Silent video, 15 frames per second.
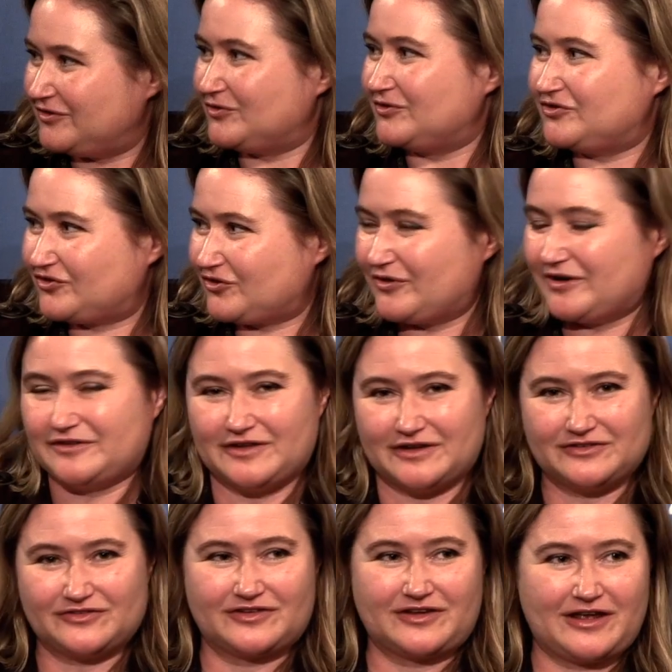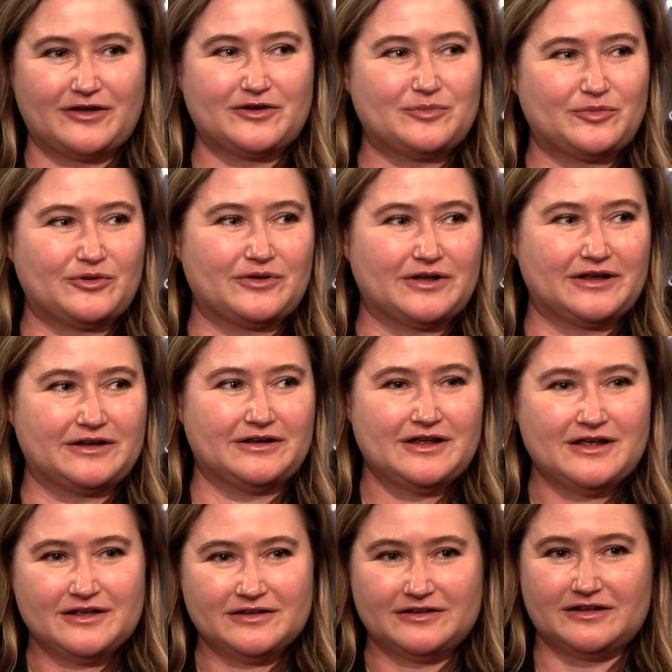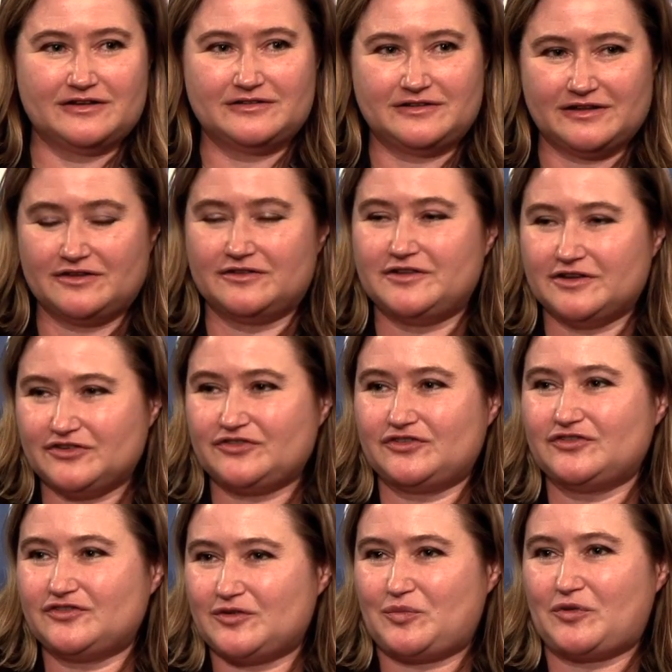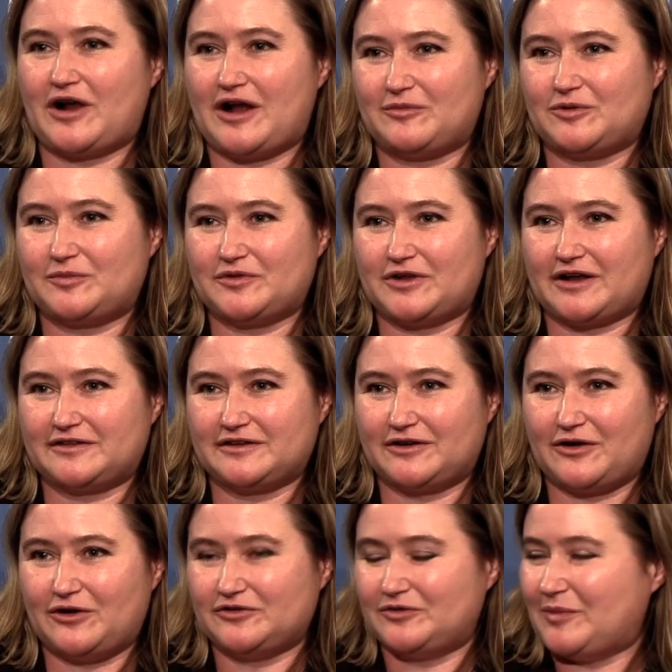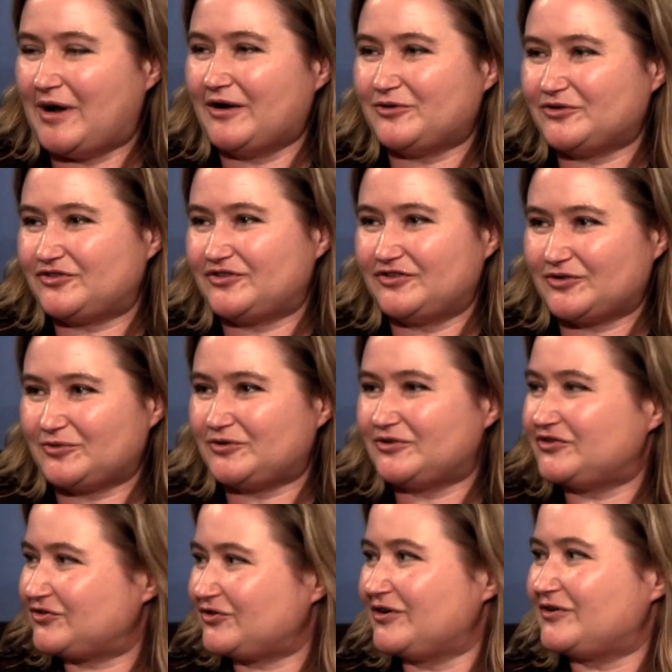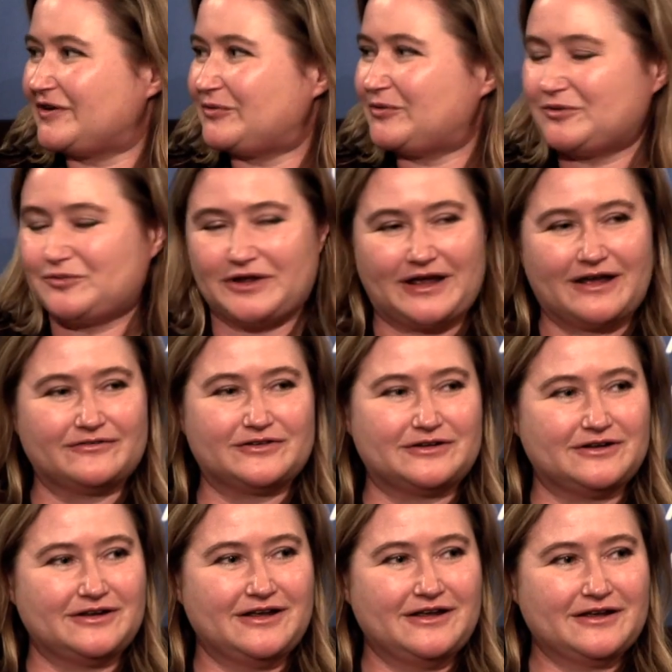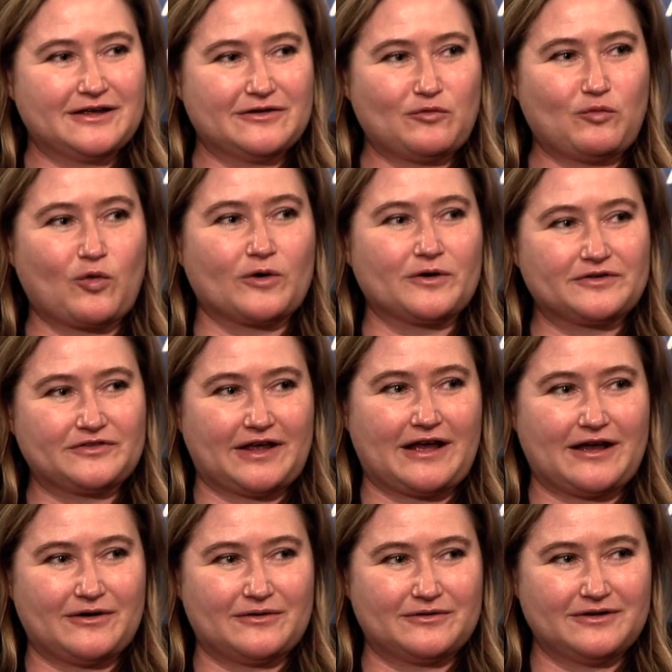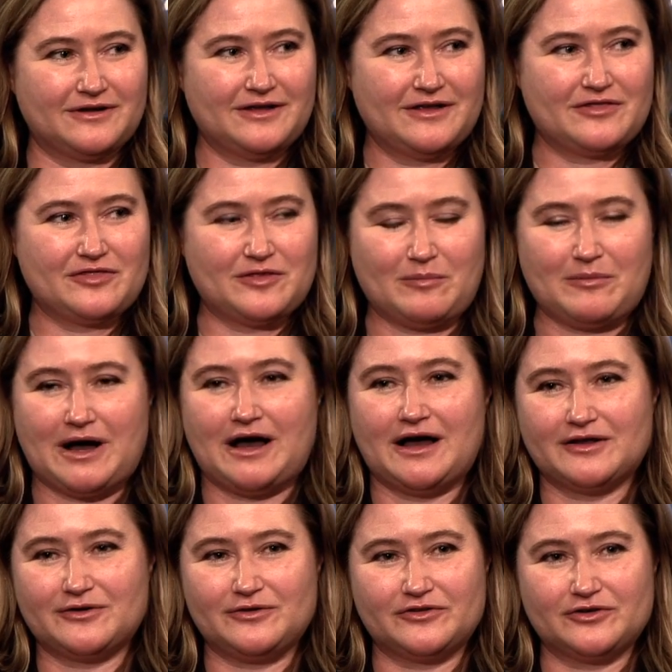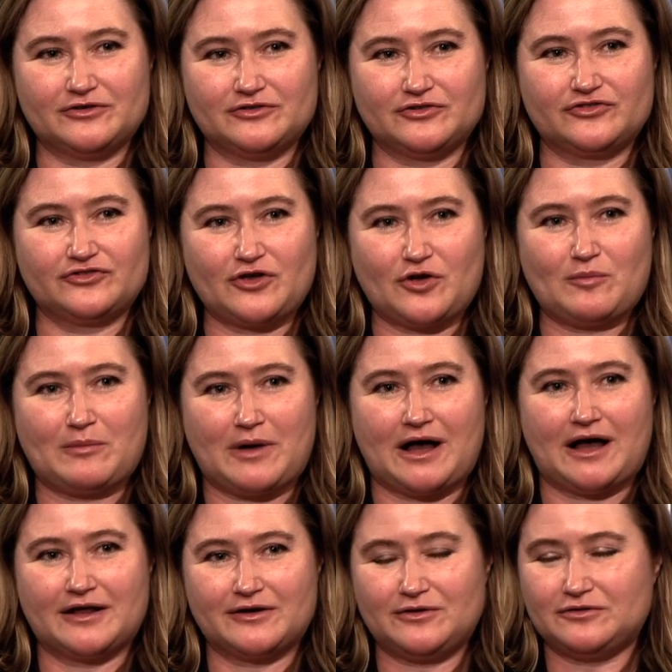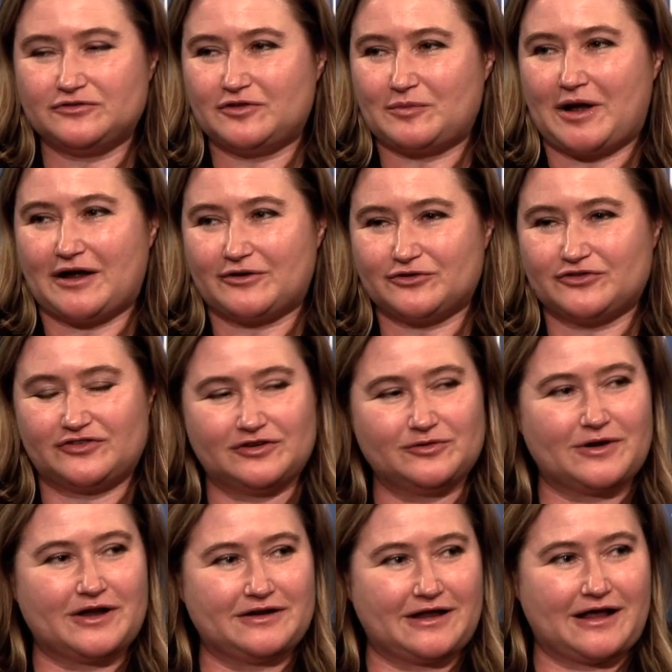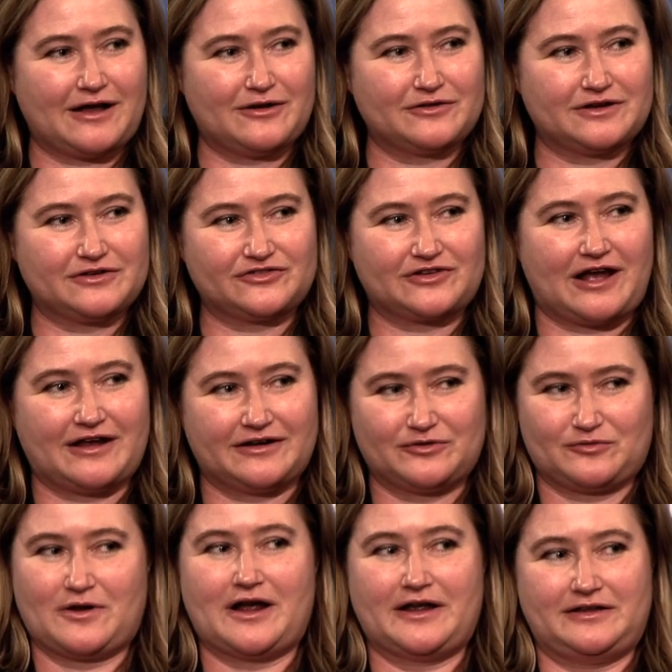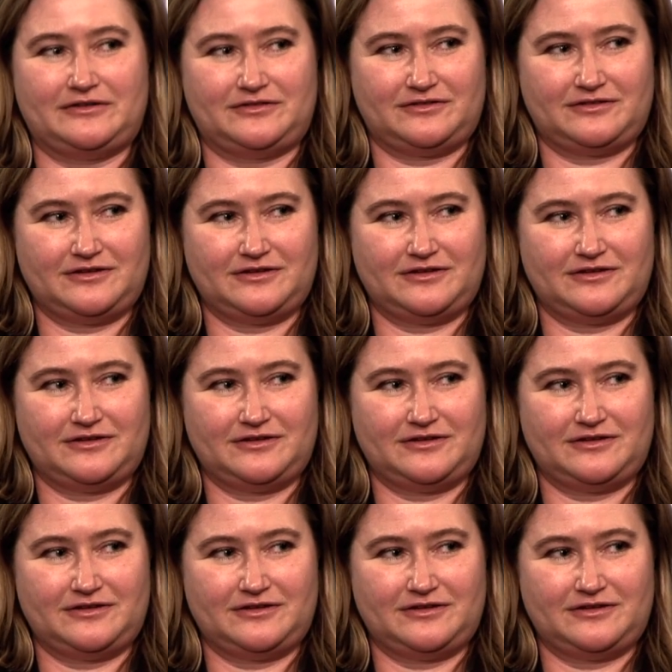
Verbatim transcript: you're ensuring that it's accountable? And th th this is the problem that I think all democracies are really struggling with. We haven't and worked out the model. There, there's no model democracy right now that has gotten it right.